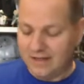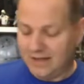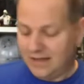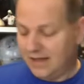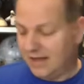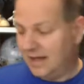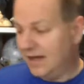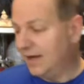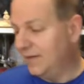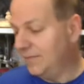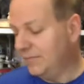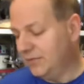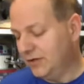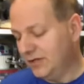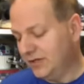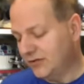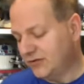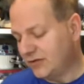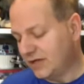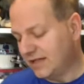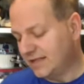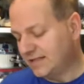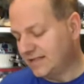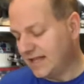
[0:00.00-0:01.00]
when you
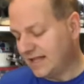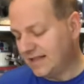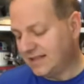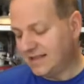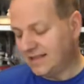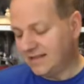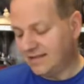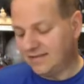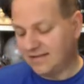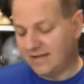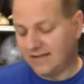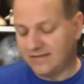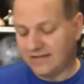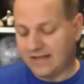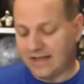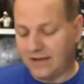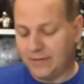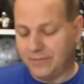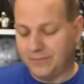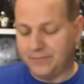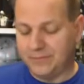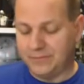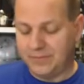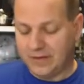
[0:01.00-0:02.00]
try to take these things
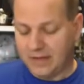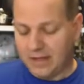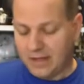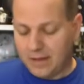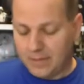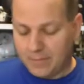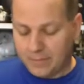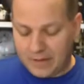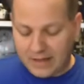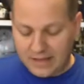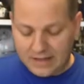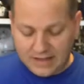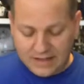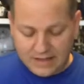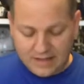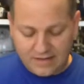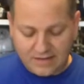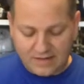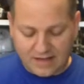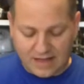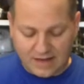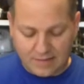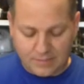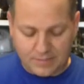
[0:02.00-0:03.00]
out. But
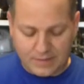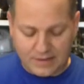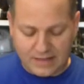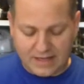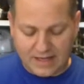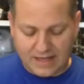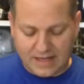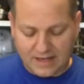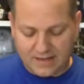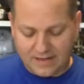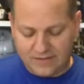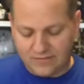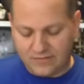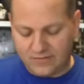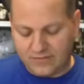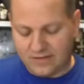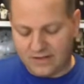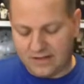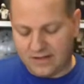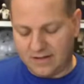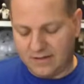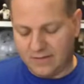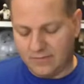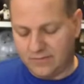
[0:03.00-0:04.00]
he's got. But again, this is
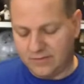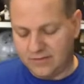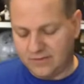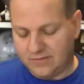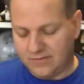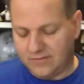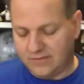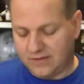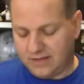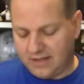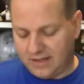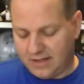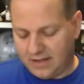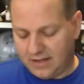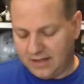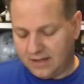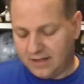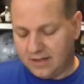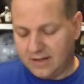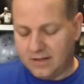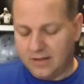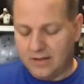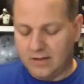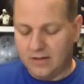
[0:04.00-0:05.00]
the
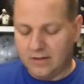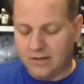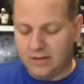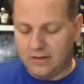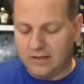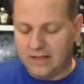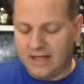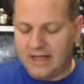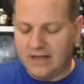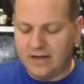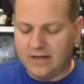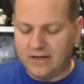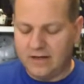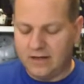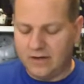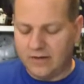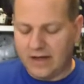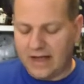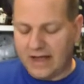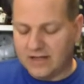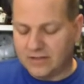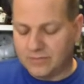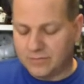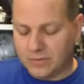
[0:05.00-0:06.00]
late. You know,
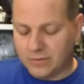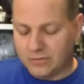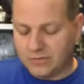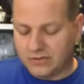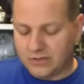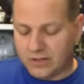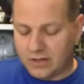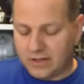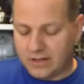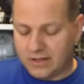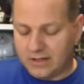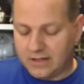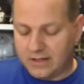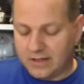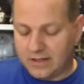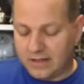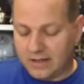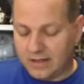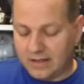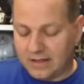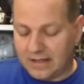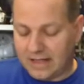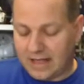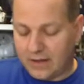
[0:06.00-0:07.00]
Hasbro started
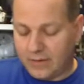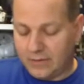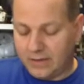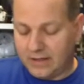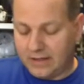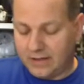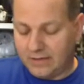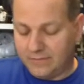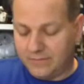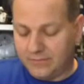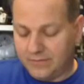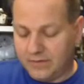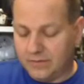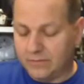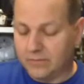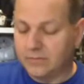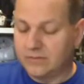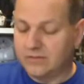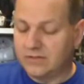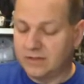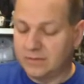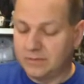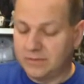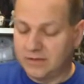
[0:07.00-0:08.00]
allowing. Never
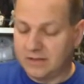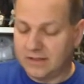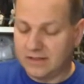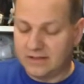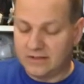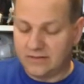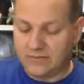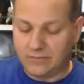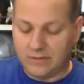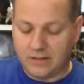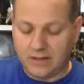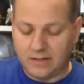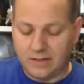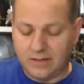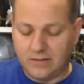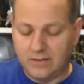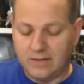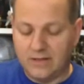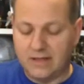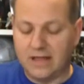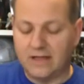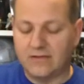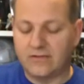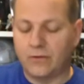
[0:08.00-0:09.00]
say. Let me get this right in here.
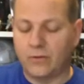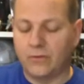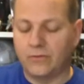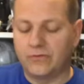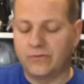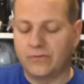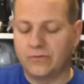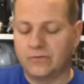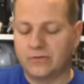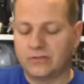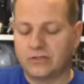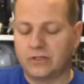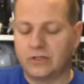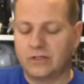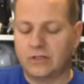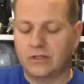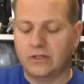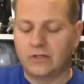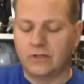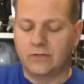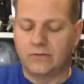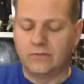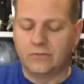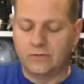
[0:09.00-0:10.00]
He has holsters,
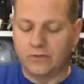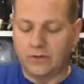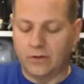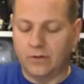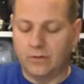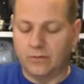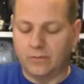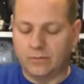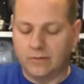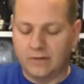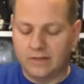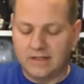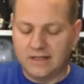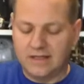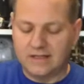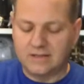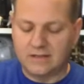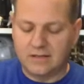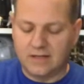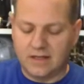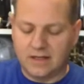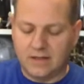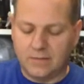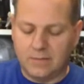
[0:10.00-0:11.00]
so get
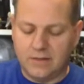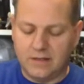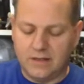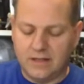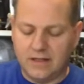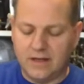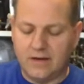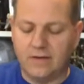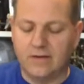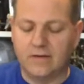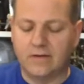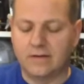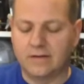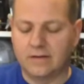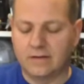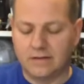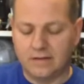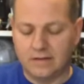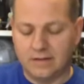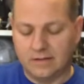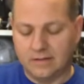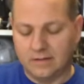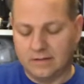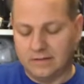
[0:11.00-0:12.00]
to get him in there.
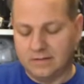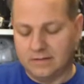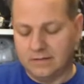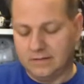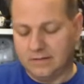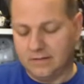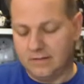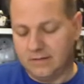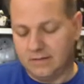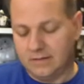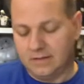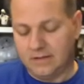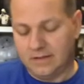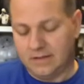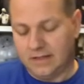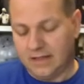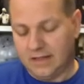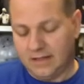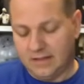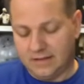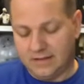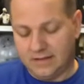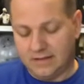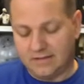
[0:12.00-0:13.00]

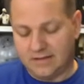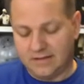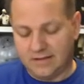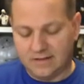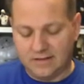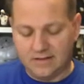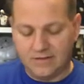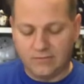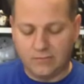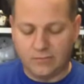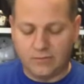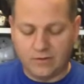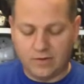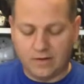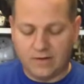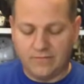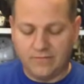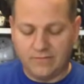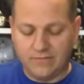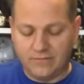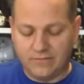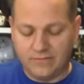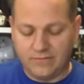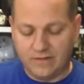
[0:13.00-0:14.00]
Okay, and let's get this one
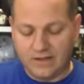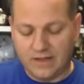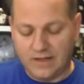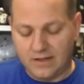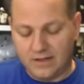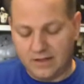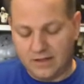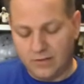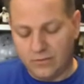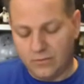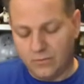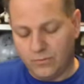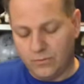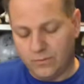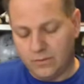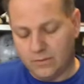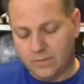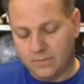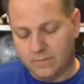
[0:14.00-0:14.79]
off. Thank you.